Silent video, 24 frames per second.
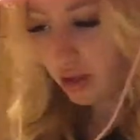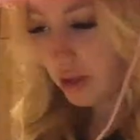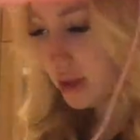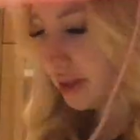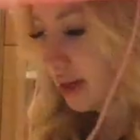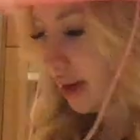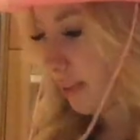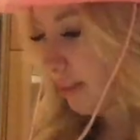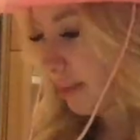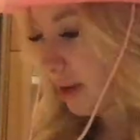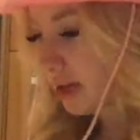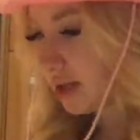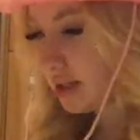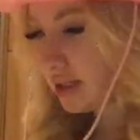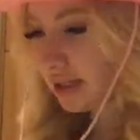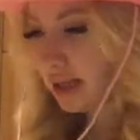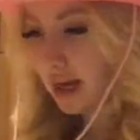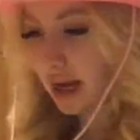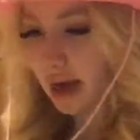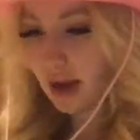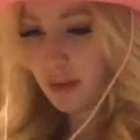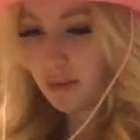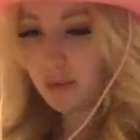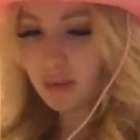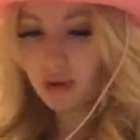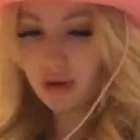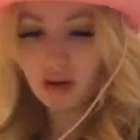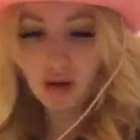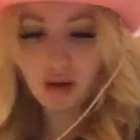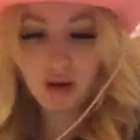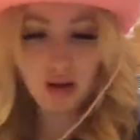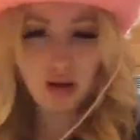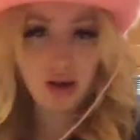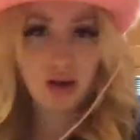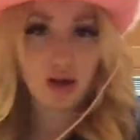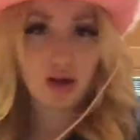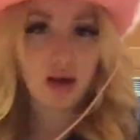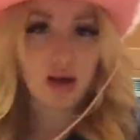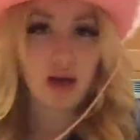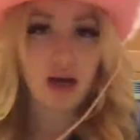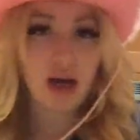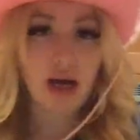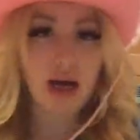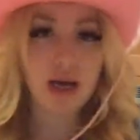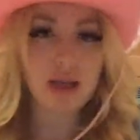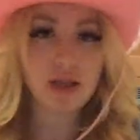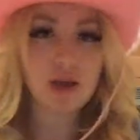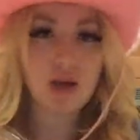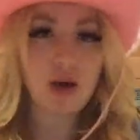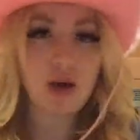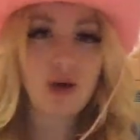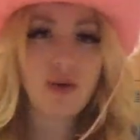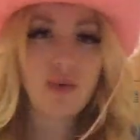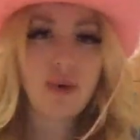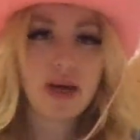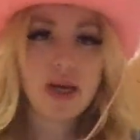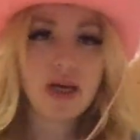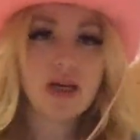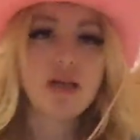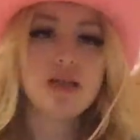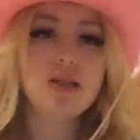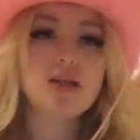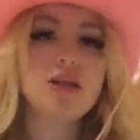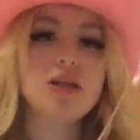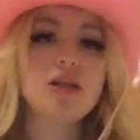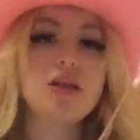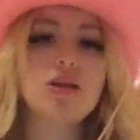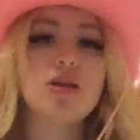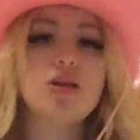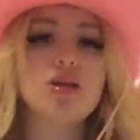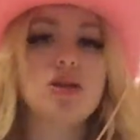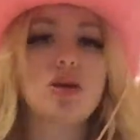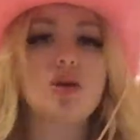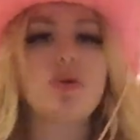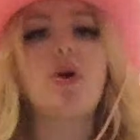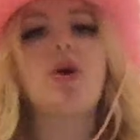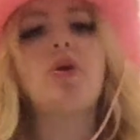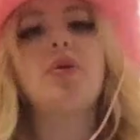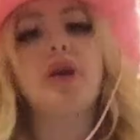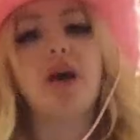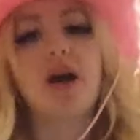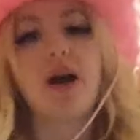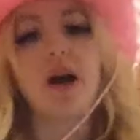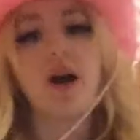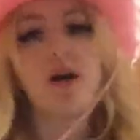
step by step, as always. So, oh yeah, I